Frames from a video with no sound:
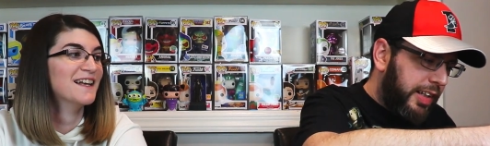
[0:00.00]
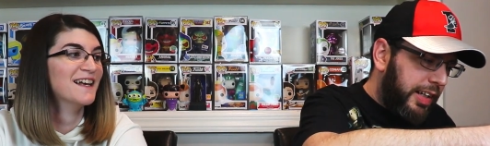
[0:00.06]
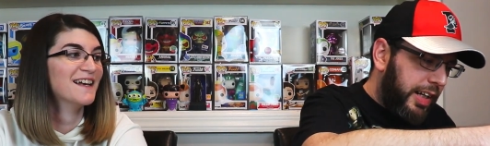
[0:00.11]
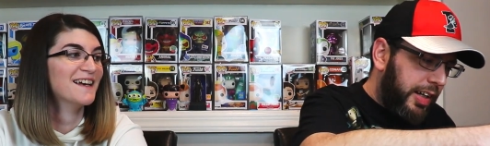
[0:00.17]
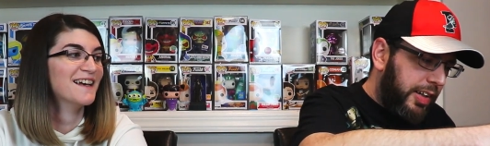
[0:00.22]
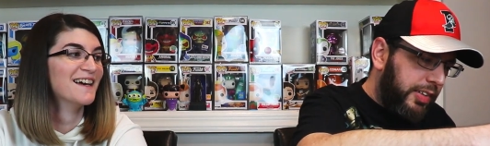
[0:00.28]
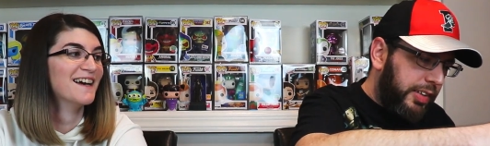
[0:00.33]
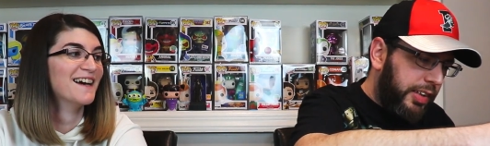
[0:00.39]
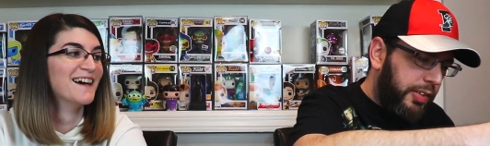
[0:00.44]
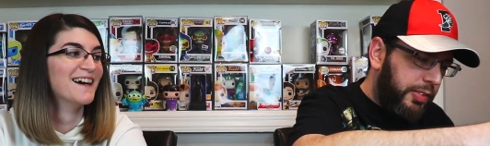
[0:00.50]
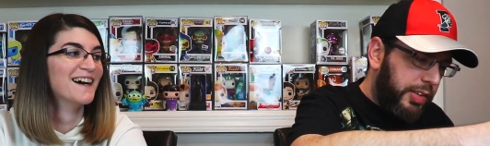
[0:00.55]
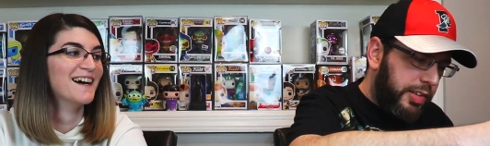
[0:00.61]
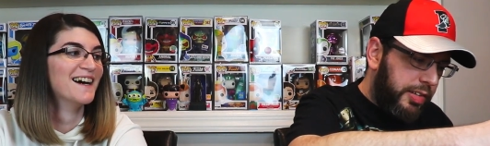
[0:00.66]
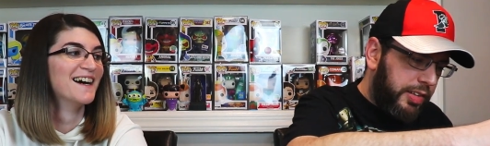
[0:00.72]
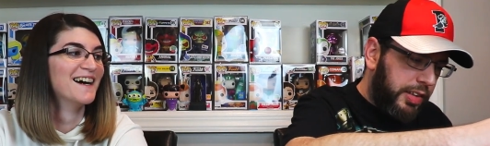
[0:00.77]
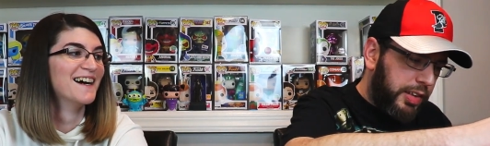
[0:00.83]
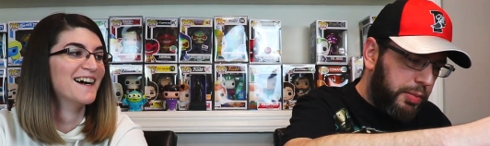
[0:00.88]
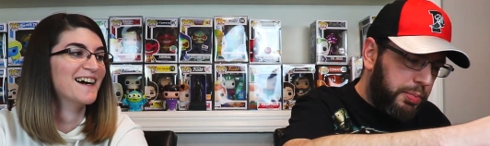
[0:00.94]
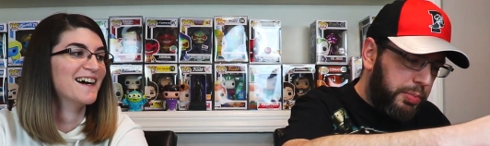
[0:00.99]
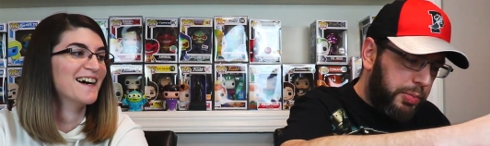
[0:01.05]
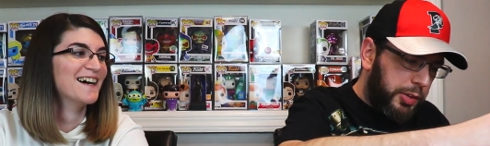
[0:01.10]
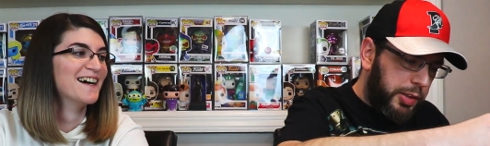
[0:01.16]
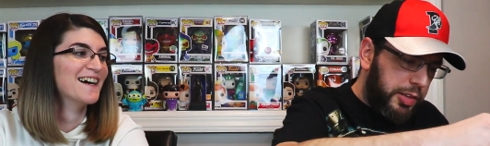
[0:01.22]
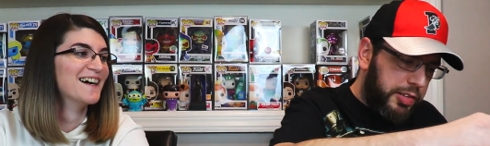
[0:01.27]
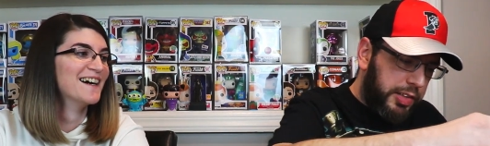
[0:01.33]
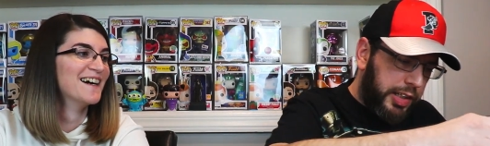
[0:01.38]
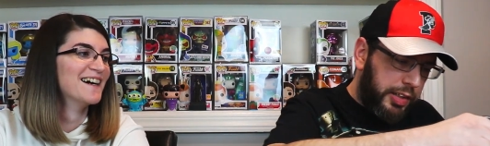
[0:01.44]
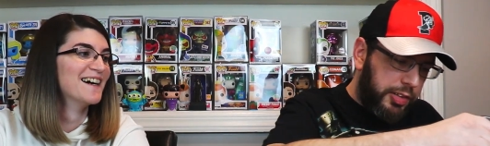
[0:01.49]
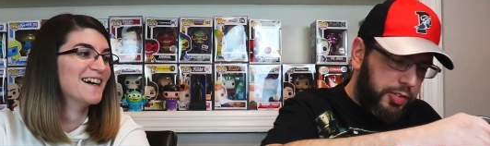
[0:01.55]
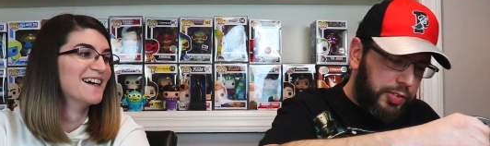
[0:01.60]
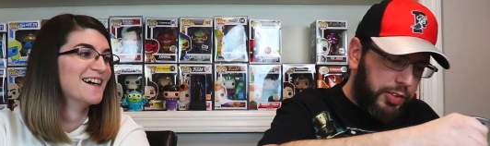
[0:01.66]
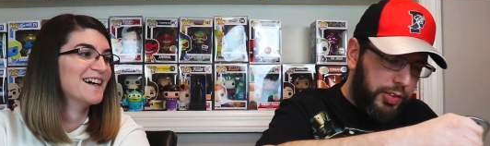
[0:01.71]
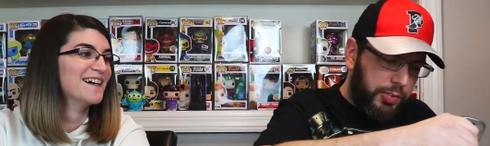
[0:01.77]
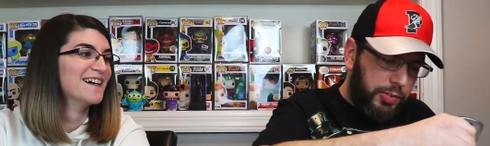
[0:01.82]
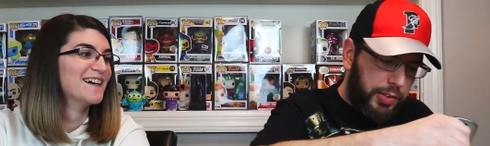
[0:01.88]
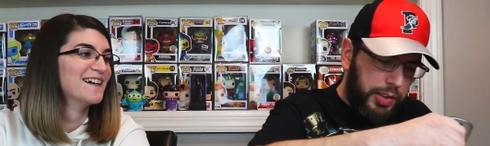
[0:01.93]
Speaker 1: I only went to the Boy Scouts
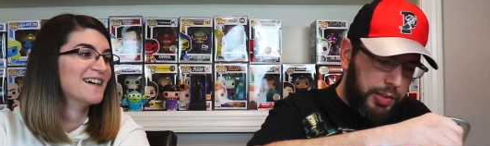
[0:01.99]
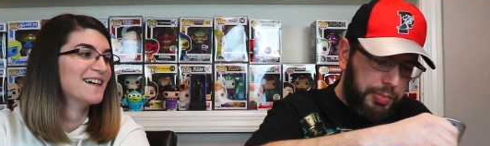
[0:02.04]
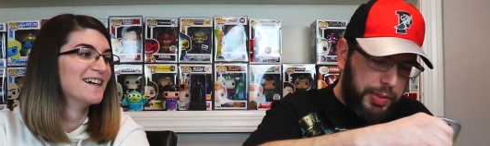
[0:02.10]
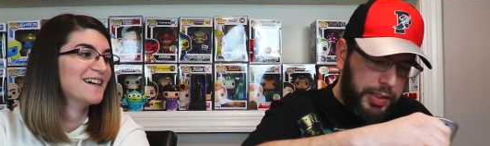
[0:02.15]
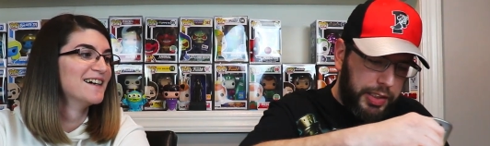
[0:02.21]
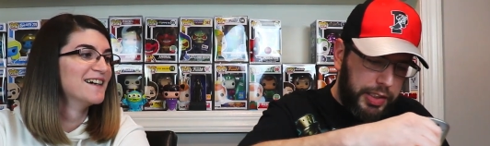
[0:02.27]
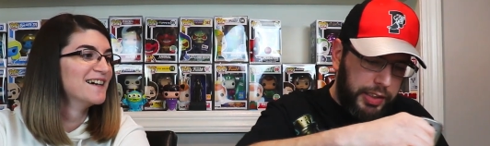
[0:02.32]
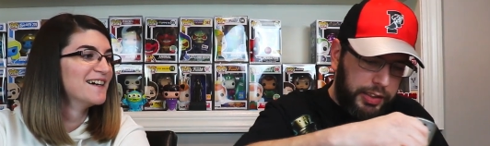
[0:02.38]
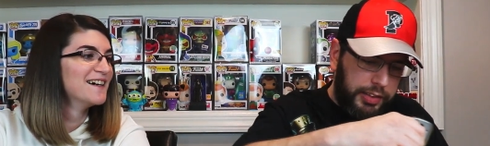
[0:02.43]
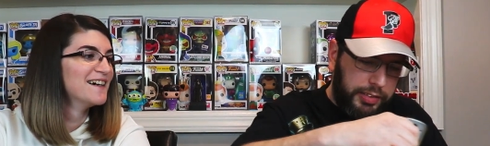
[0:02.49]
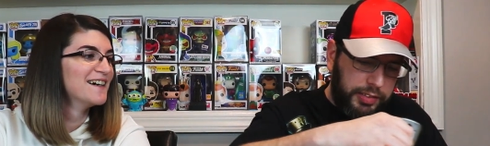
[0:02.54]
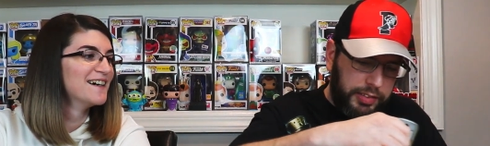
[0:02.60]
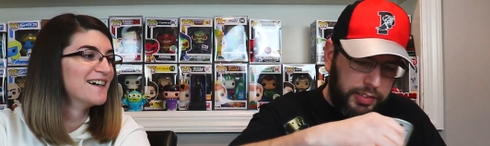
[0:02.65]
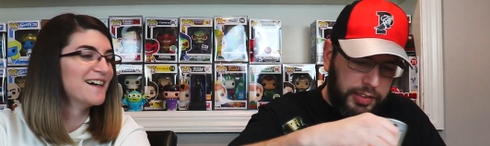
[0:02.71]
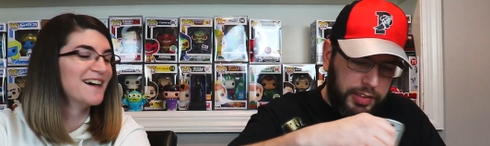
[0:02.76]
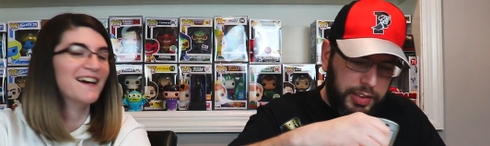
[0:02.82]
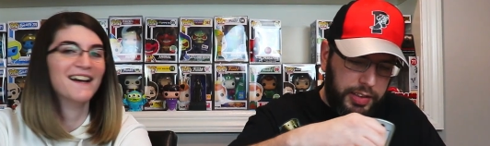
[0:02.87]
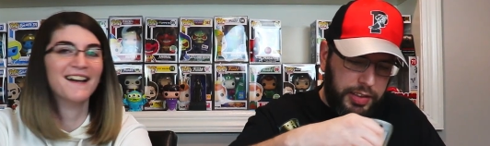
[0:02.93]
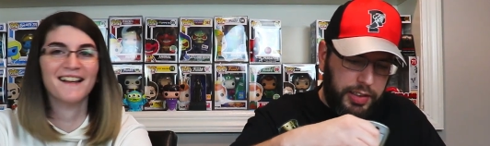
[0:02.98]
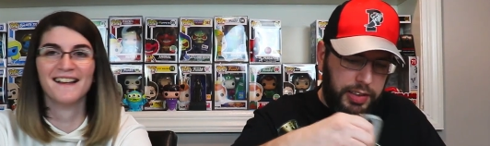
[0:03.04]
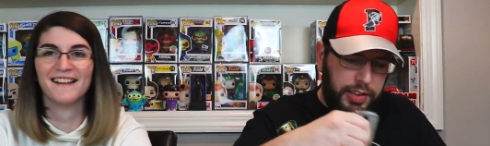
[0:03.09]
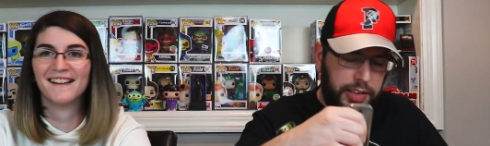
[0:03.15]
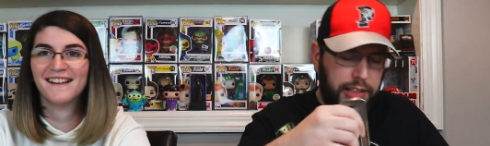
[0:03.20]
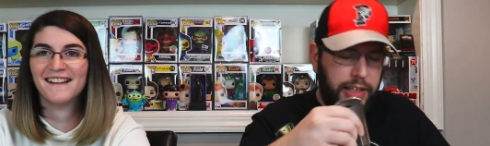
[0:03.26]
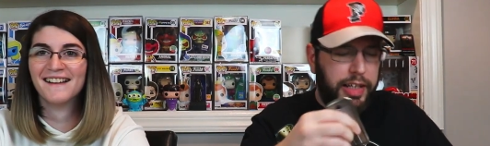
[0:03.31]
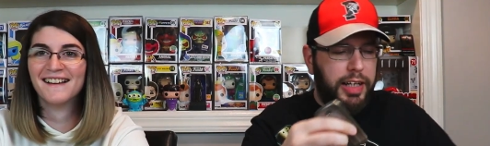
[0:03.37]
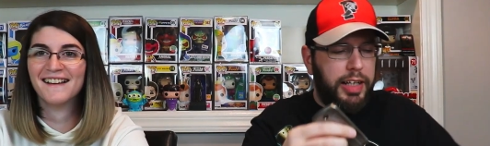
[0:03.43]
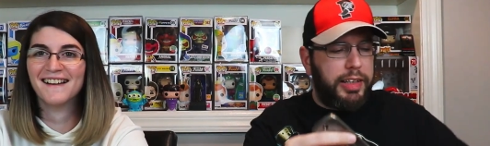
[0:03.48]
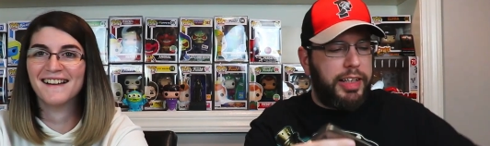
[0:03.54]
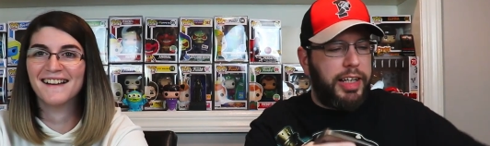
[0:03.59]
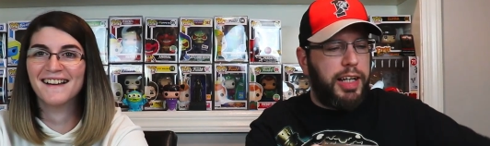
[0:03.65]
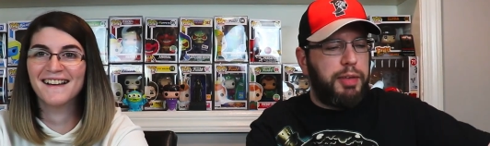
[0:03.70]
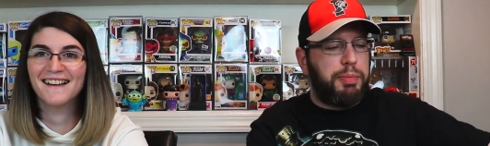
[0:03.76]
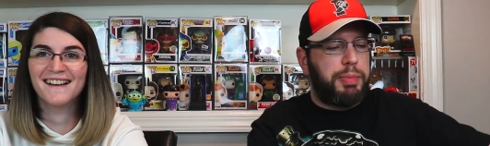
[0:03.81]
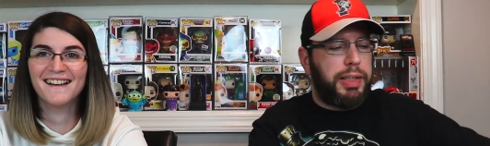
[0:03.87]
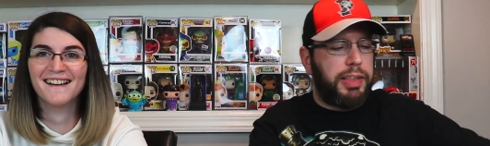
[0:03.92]
for one meeting and then
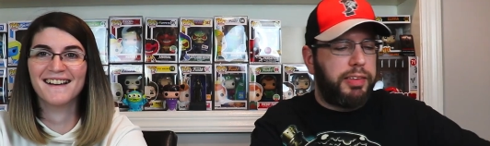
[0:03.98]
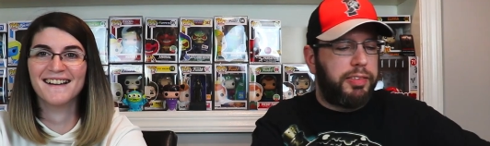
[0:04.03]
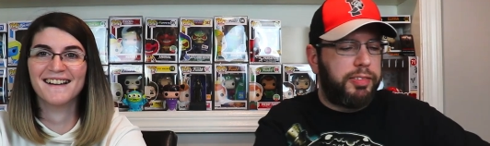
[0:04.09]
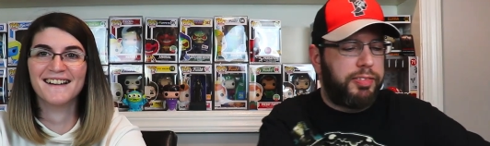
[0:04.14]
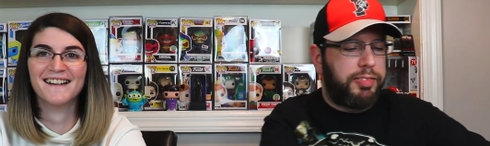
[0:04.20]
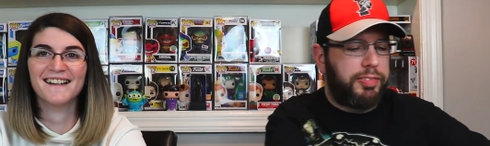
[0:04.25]
camping.